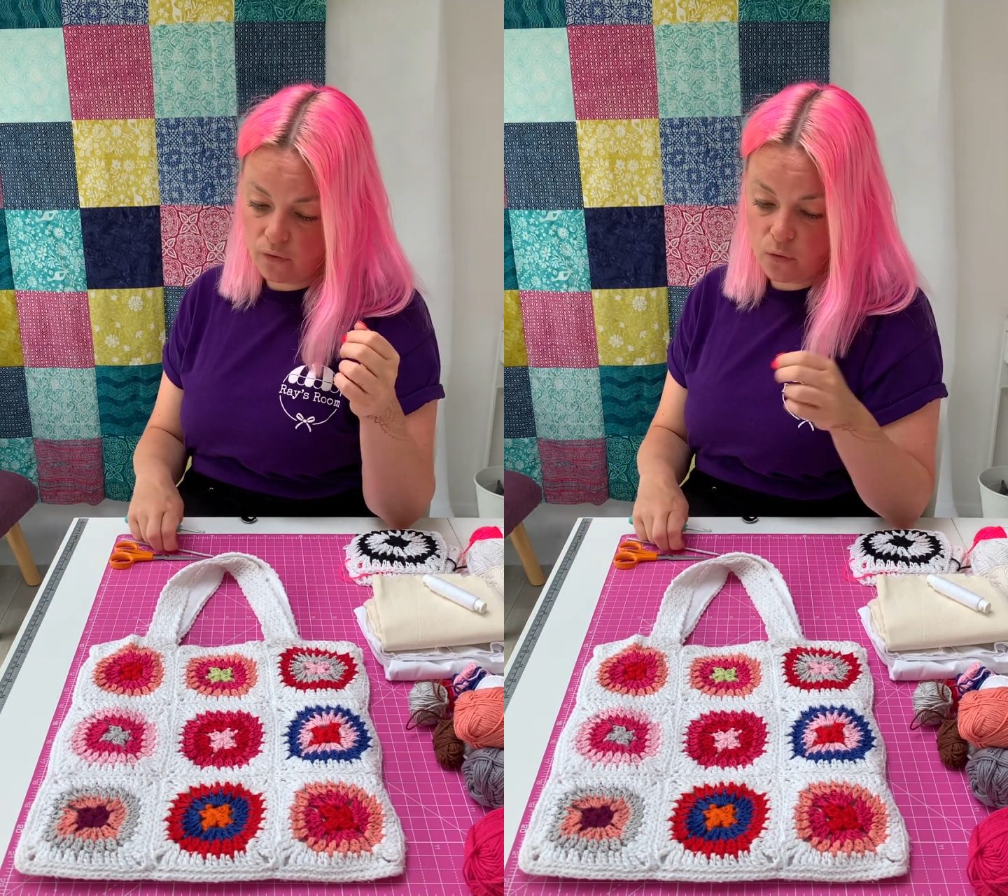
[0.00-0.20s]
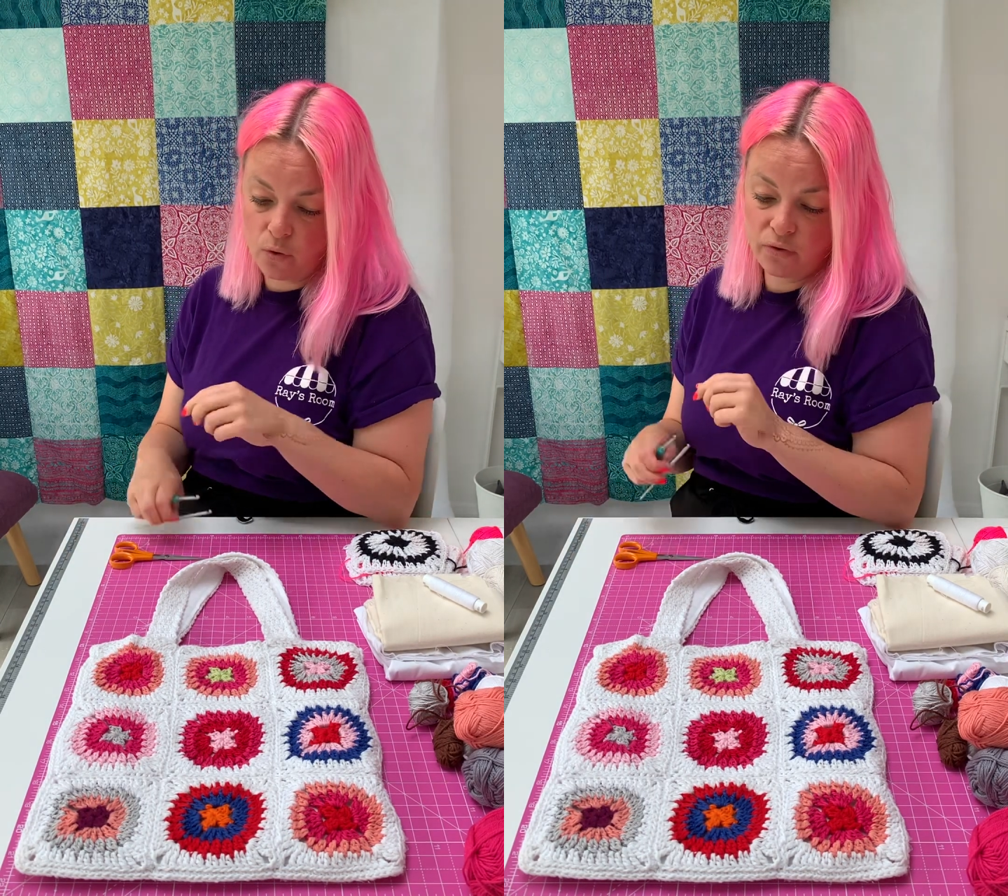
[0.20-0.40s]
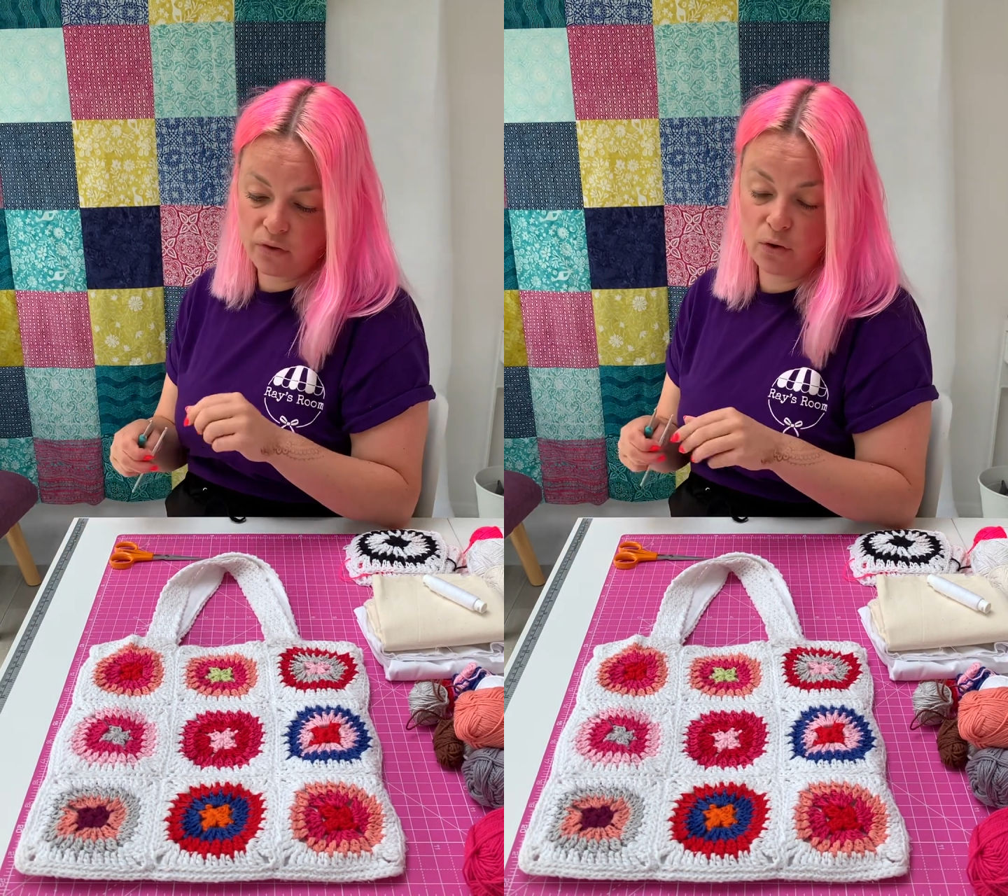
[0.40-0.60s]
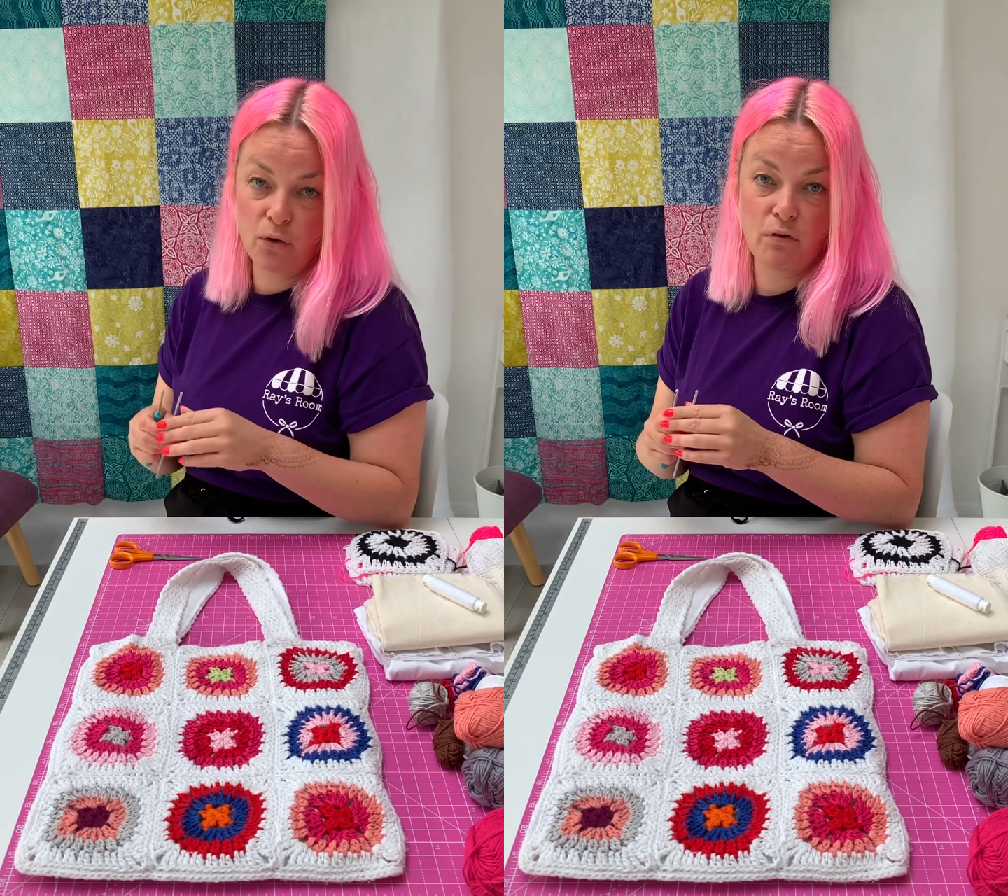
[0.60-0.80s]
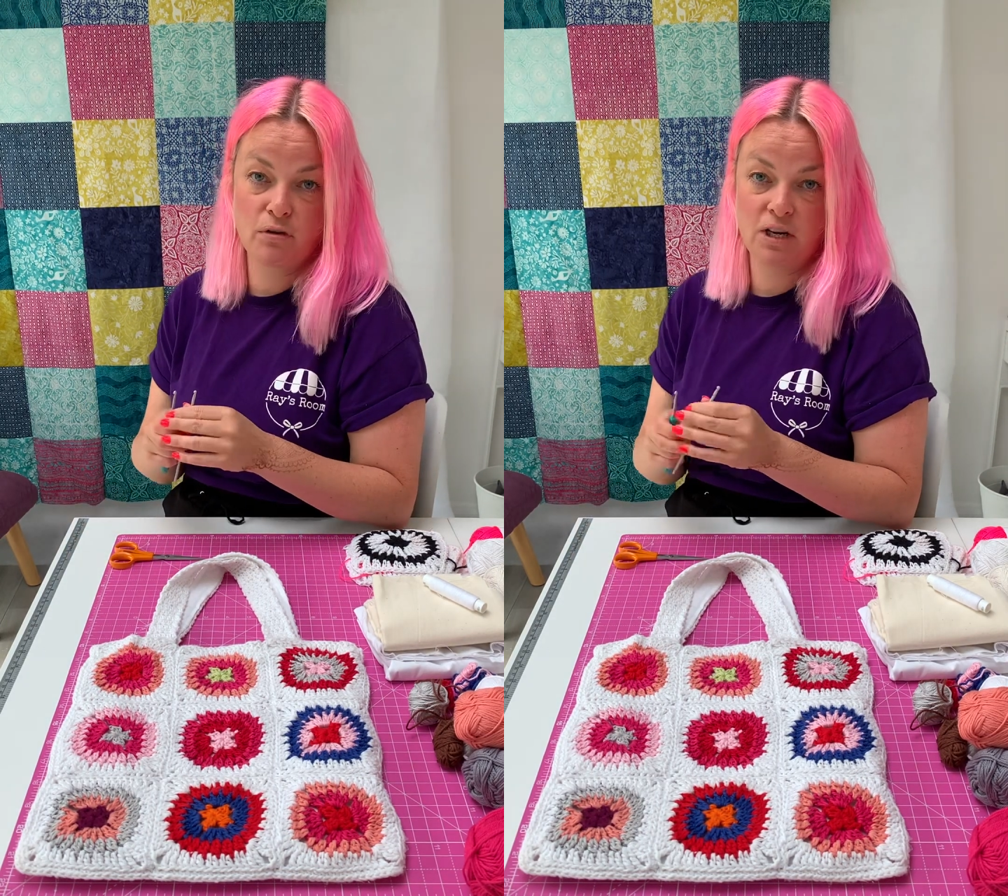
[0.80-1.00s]
course, your
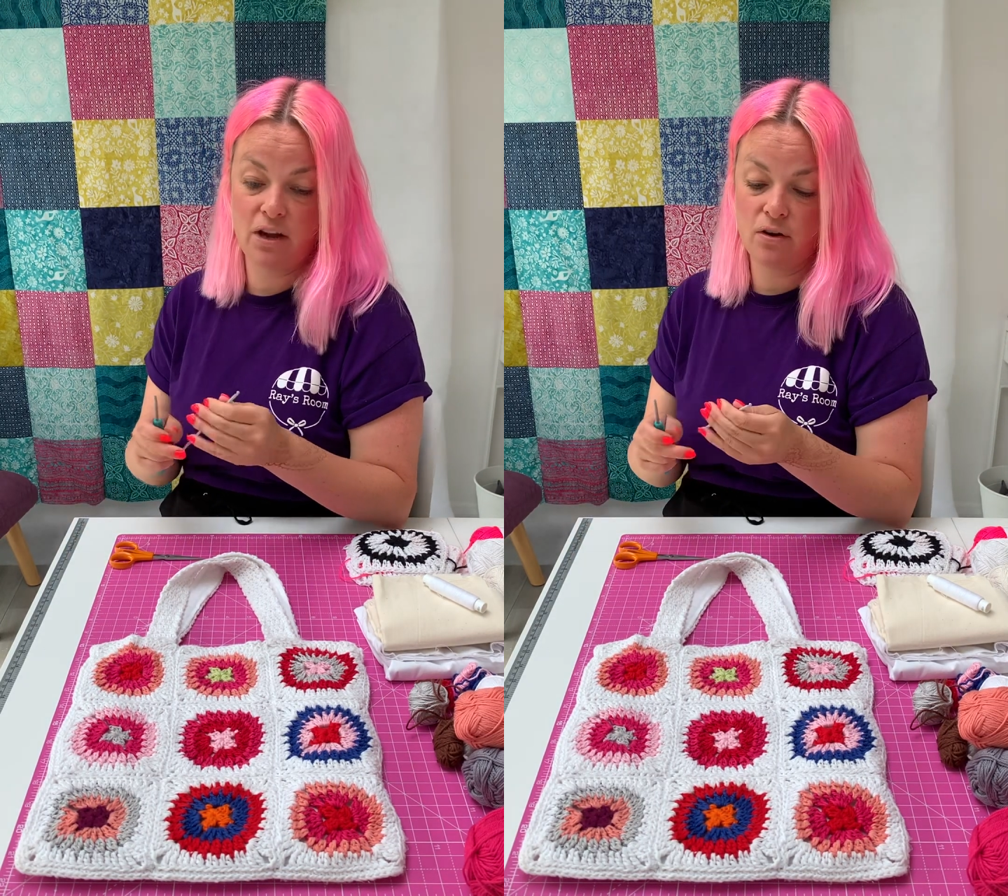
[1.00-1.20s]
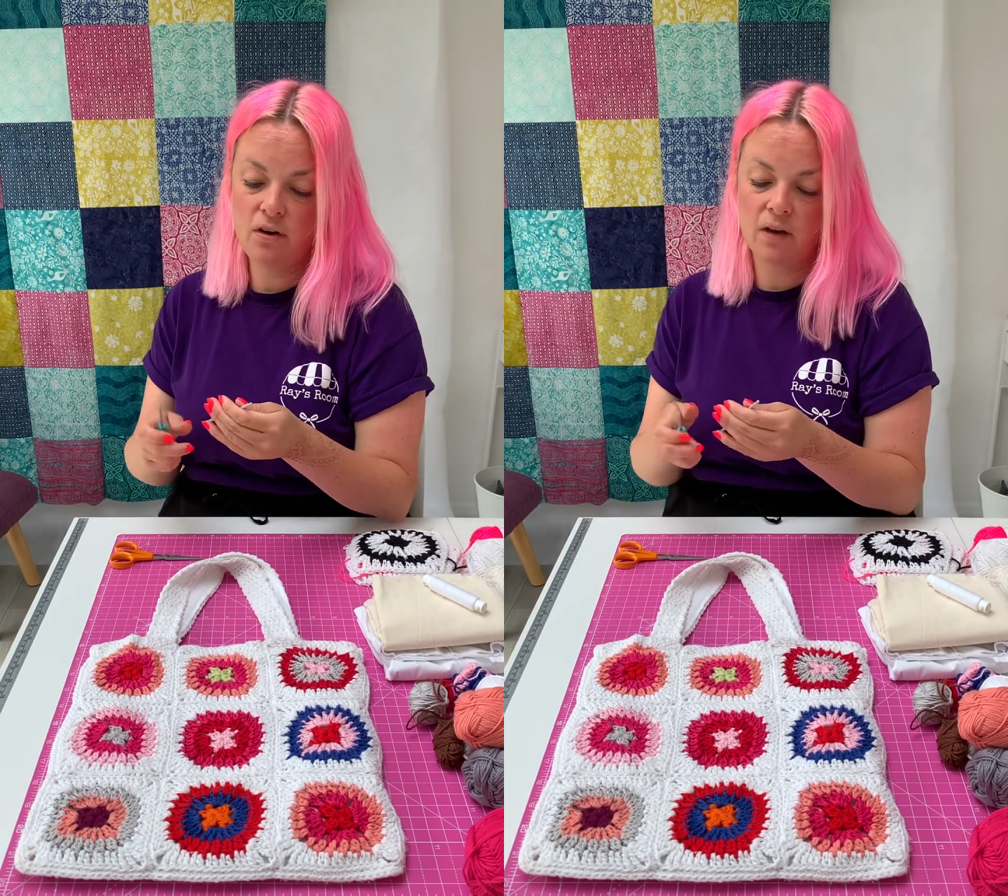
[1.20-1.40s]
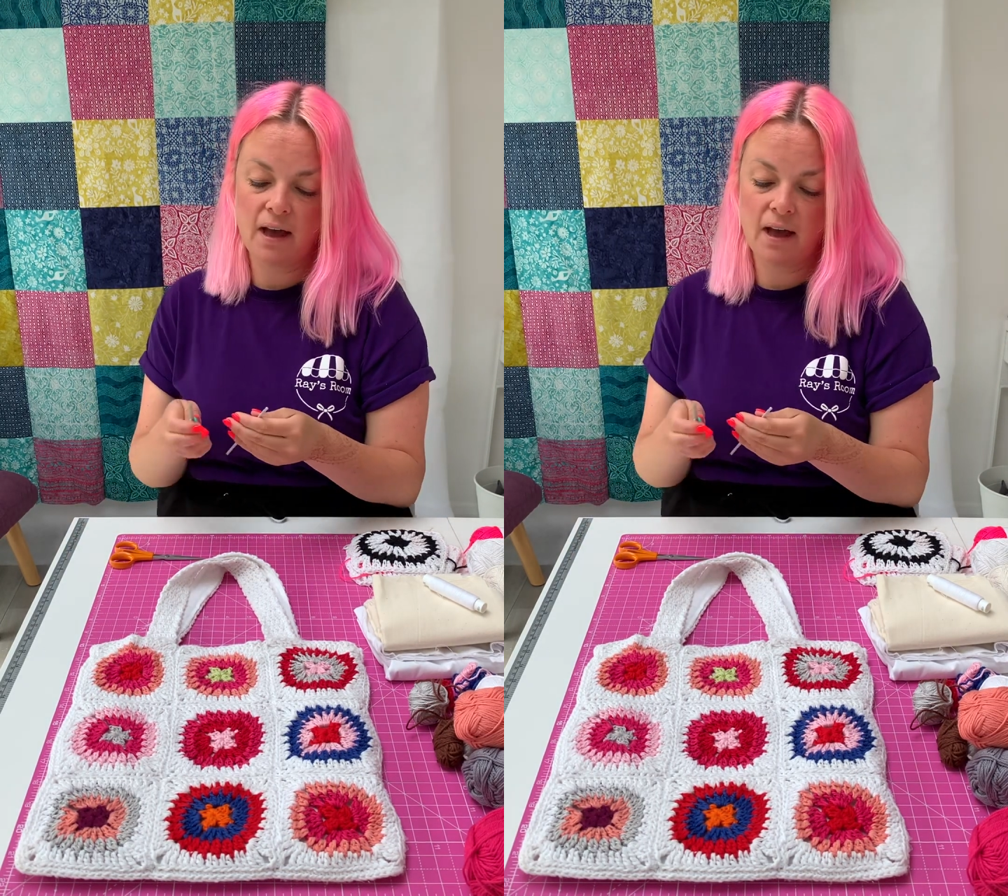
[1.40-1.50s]
crochet hook,